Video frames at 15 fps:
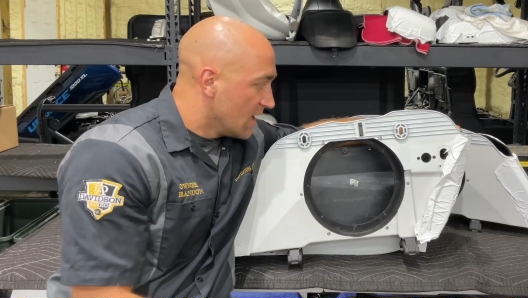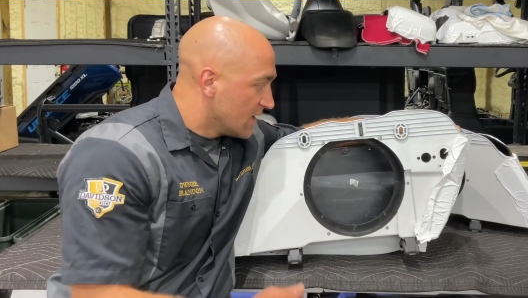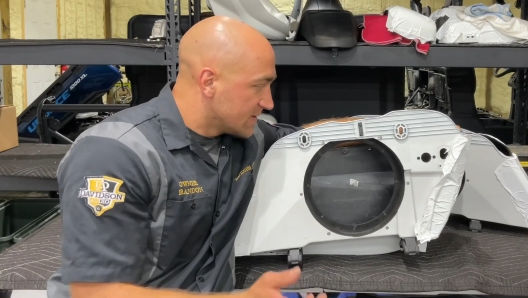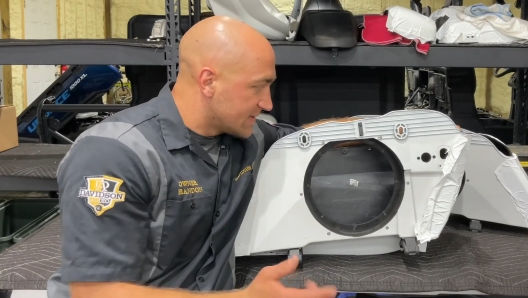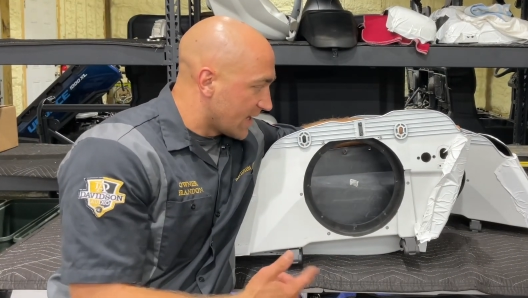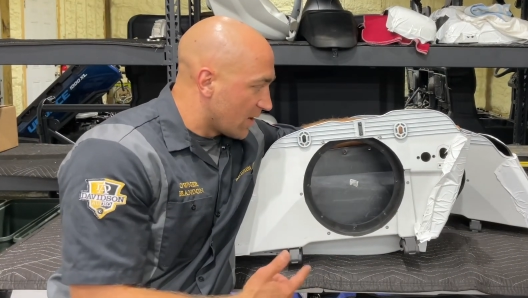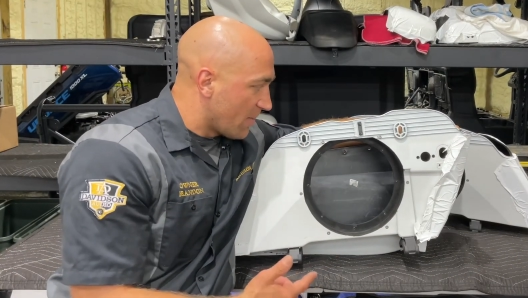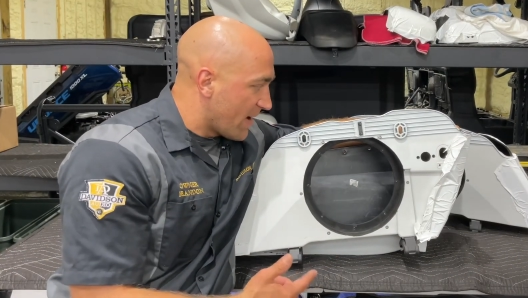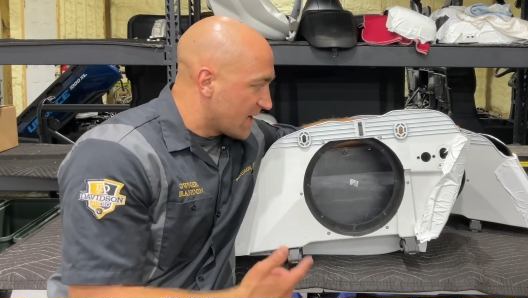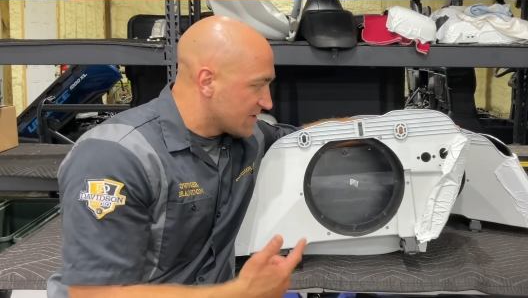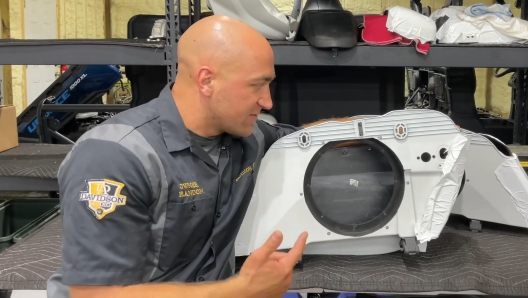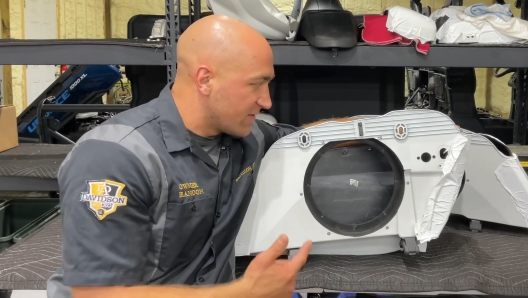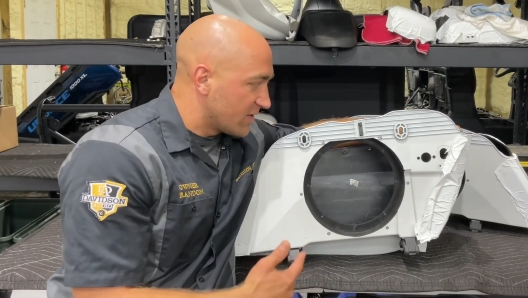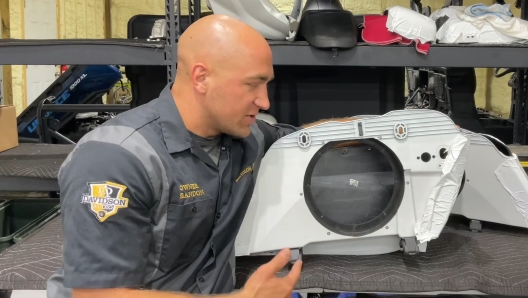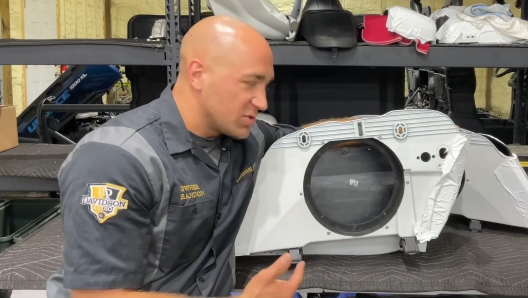saddlebags
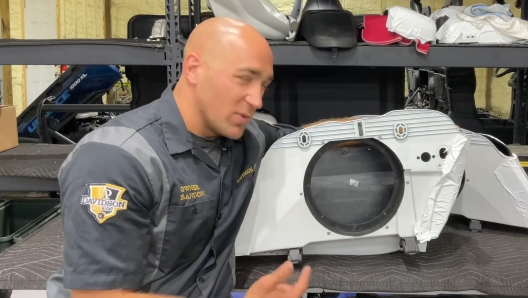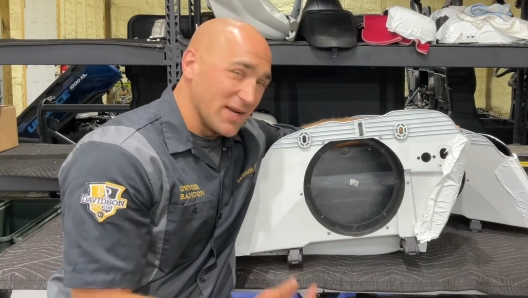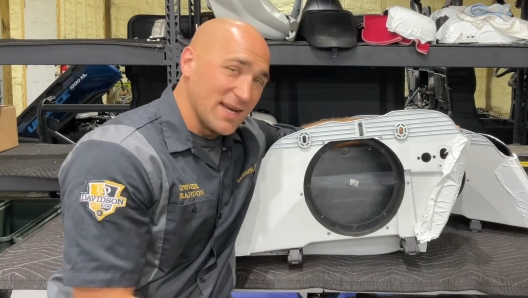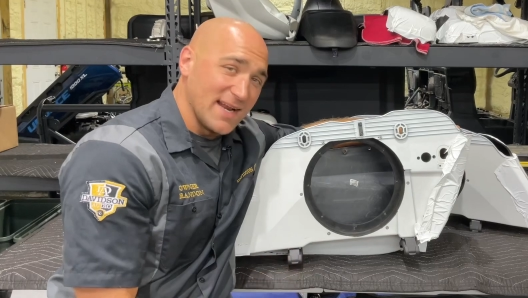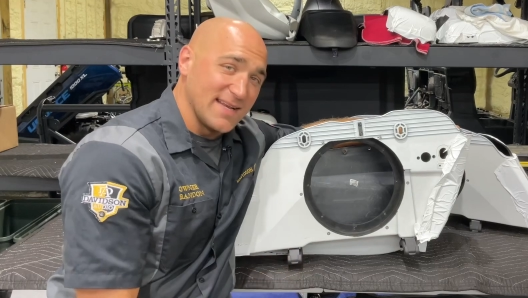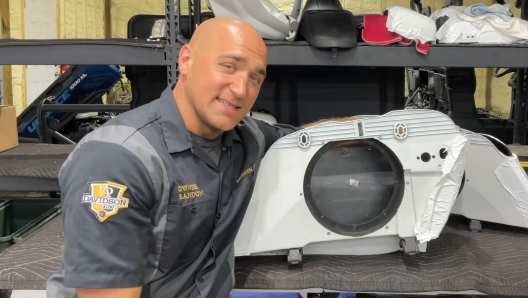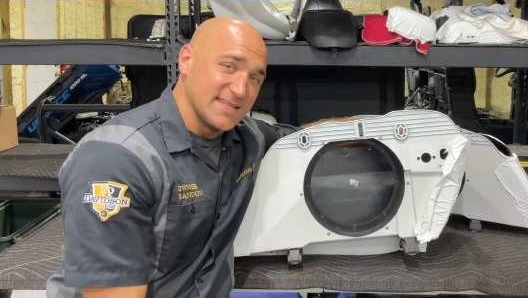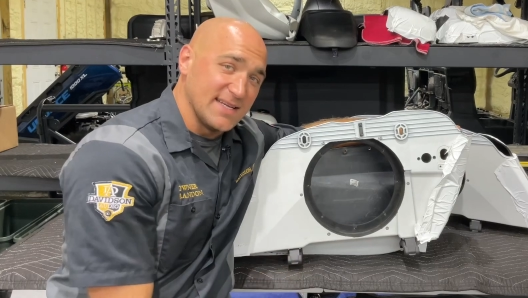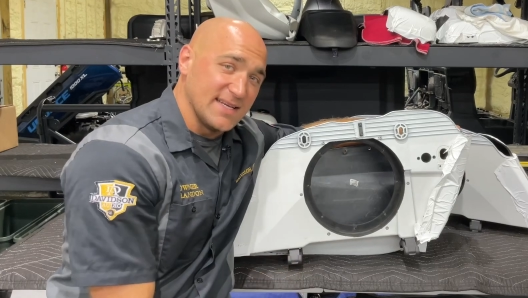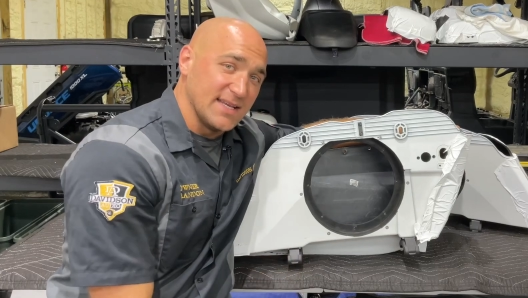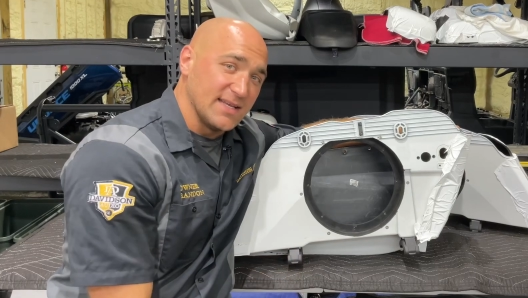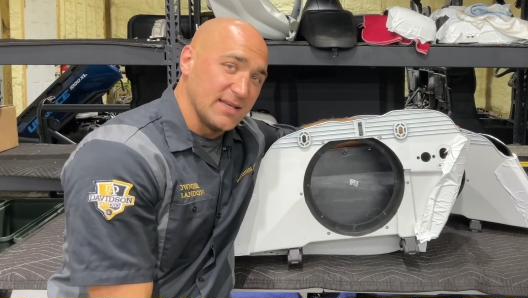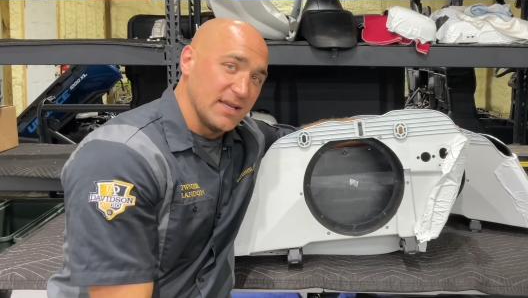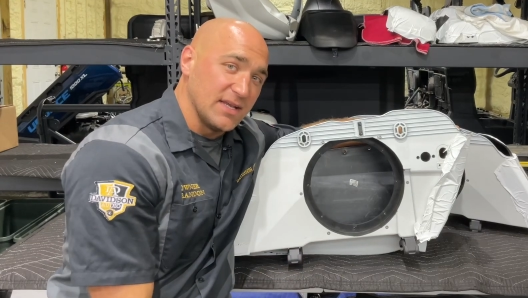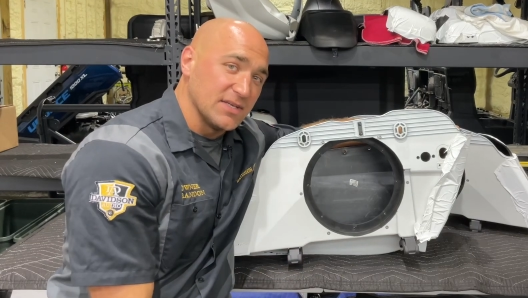for our 2019
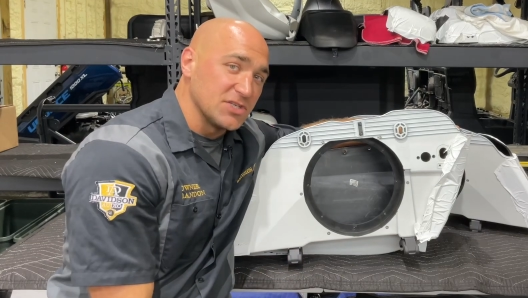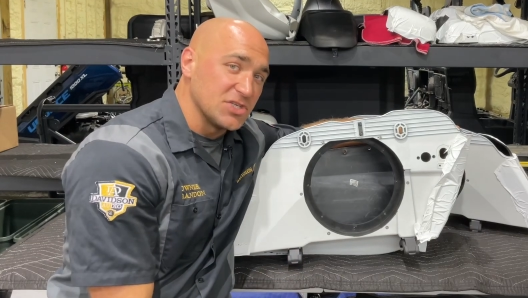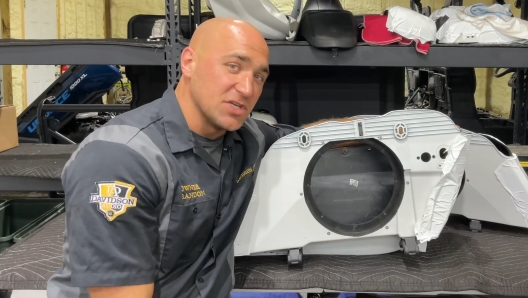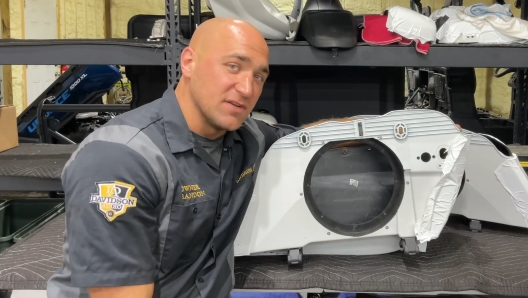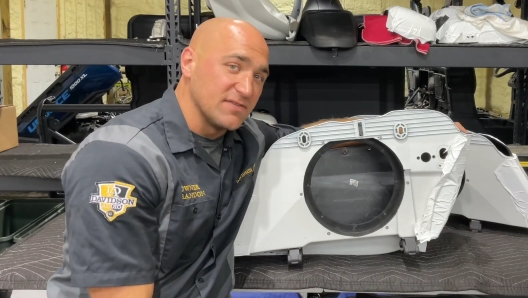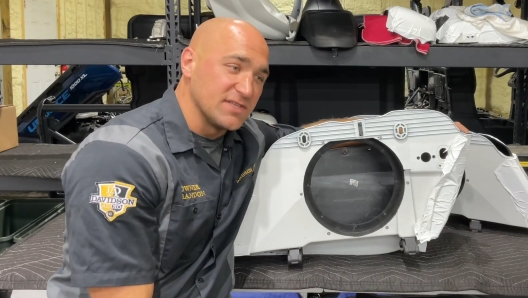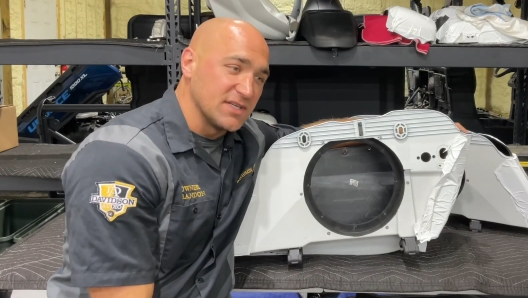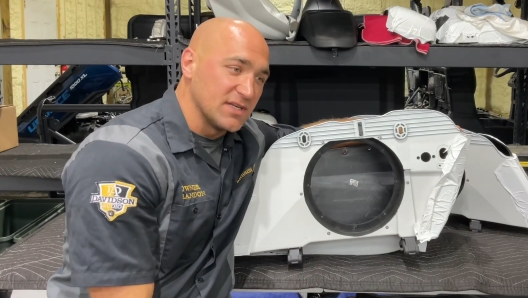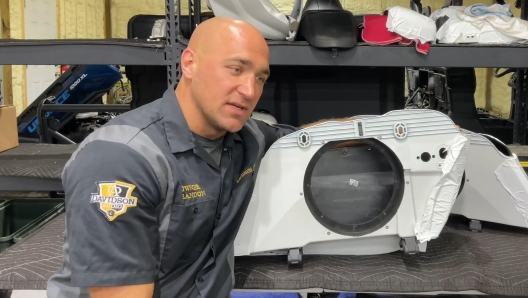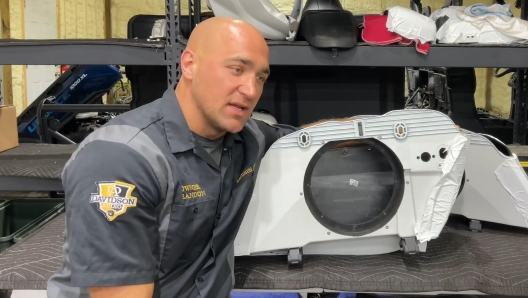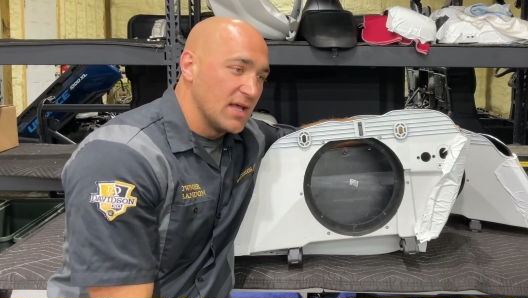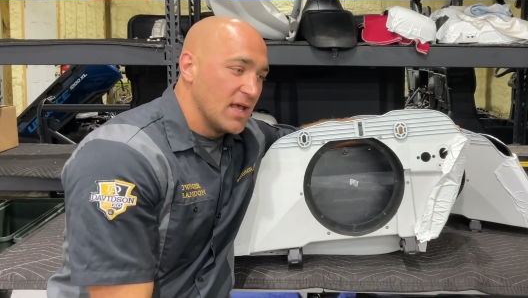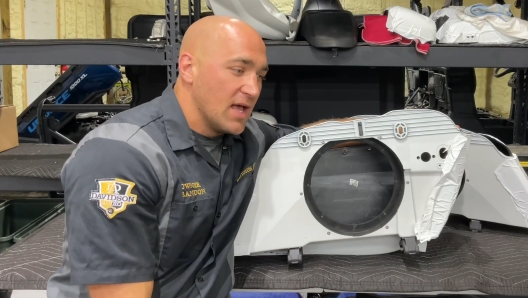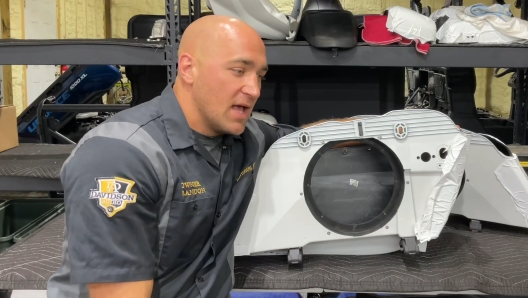Indian Chieftain.